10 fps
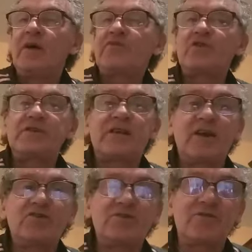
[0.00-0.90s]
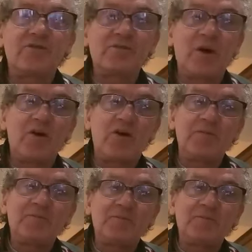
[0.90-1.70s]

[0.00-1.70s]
three selections for tomorrow.